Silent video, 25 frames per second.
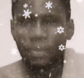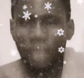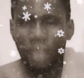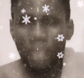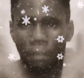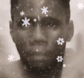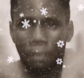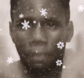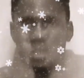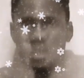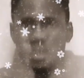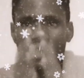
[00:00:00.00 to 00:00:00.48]

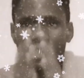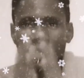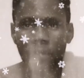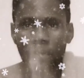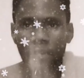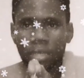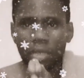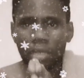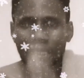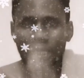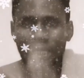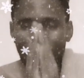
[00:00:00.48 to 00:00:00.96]
Please,
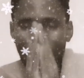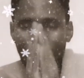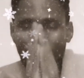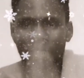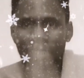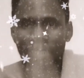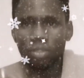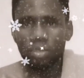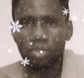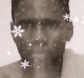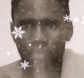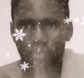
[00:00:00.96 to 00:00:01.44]
parents, let
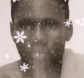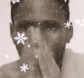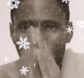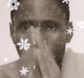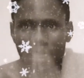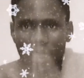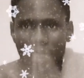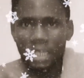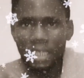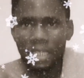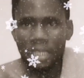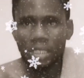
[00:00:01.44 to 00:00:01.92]
your
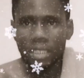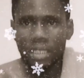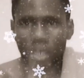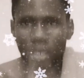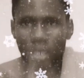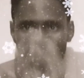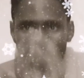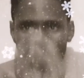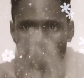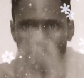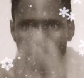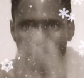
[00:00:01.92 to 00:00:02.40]
kids
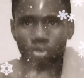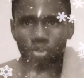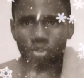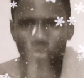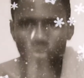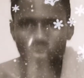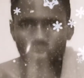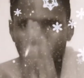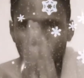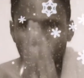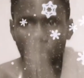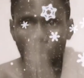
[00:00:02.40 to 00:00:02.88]
do
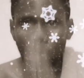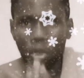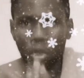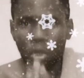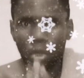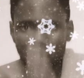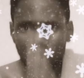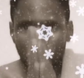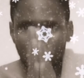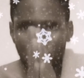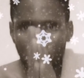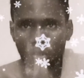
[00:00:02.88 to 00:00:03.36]

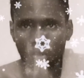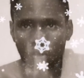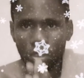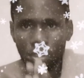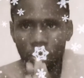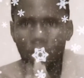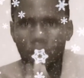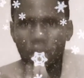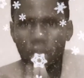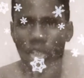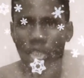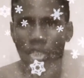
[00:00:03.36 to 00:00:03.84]
what they want.
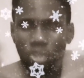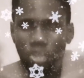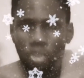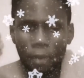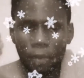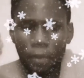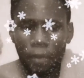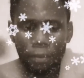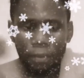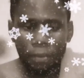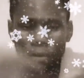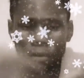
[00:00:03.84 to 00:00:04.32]
Stop
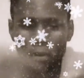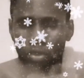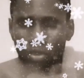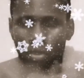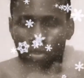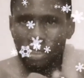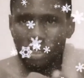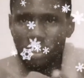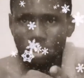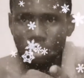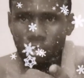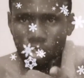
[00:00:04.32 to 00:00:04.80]

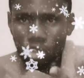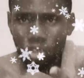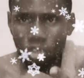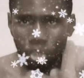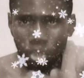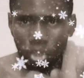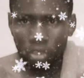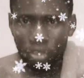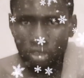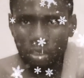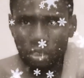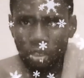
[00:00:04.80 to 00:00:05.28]
imposing your
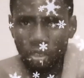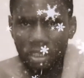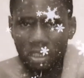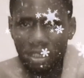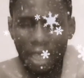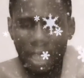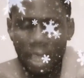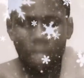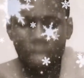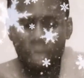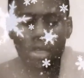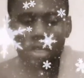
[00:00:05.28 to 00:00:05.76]
choice on the
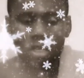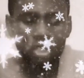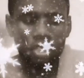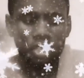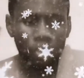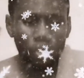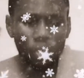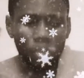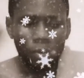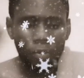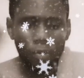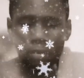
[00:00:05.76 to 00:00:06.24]
child.
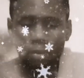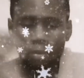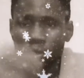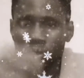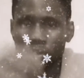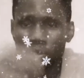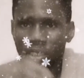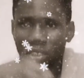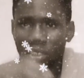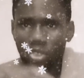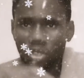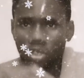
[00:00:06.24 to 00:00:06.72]
Stop
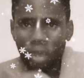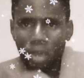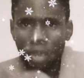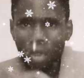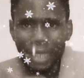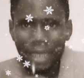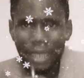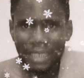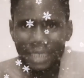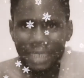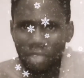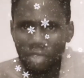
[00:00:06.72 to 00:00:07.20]
imposing your
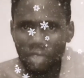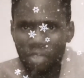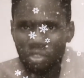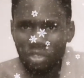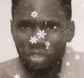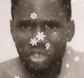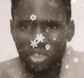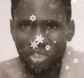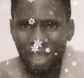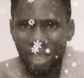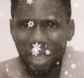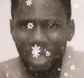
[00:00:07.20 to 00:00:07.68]
ideas on the
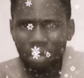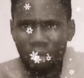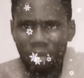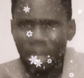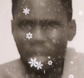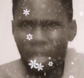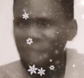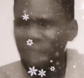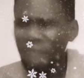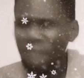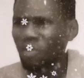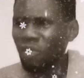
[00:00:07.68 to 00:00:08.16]
child.
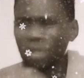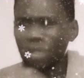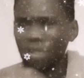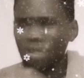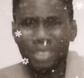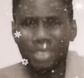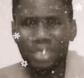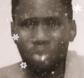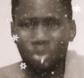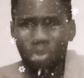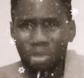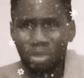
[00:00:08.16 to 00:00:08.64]
For what
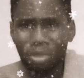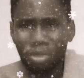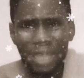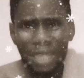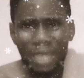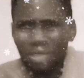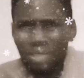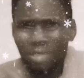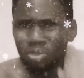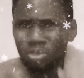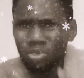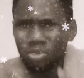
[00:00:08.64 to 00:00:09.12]
is what?
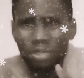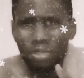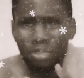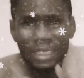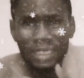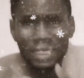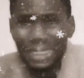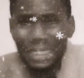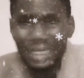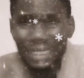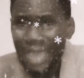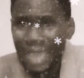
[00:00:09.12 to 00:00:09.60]
Adulthood is
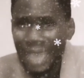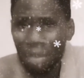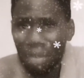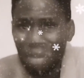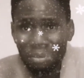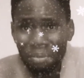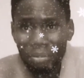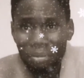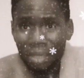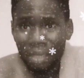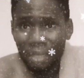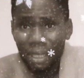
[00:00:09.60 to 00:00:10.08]
a
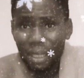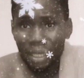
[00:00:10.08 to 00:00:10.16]
scam.